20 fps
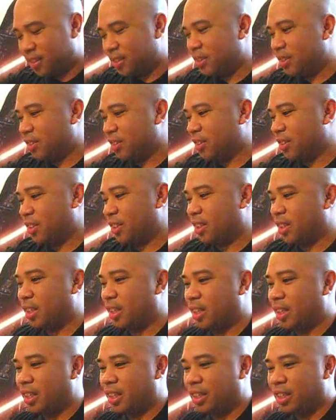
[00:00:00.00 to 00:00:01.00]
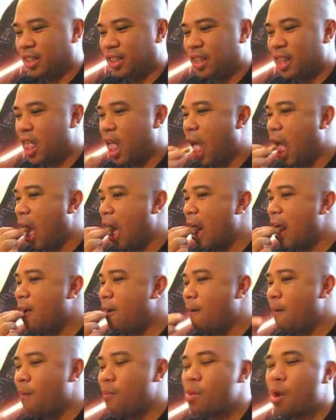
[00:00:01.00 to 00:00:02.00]

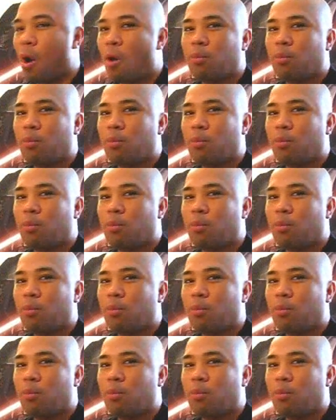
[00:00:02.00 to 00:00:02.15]
Nobody speaks.